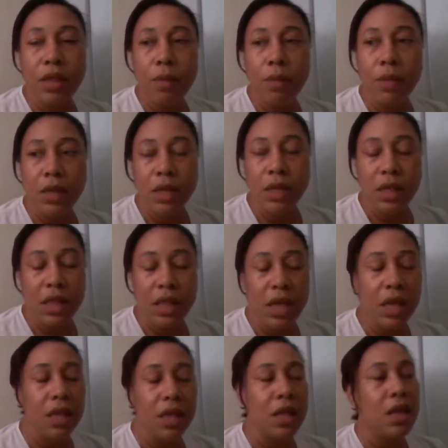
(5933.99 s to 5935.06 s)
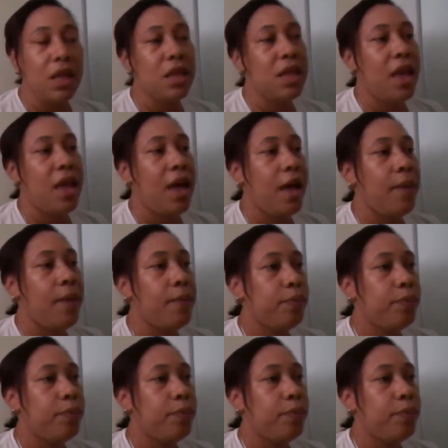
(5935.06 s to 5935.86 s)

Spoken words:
some of these things is that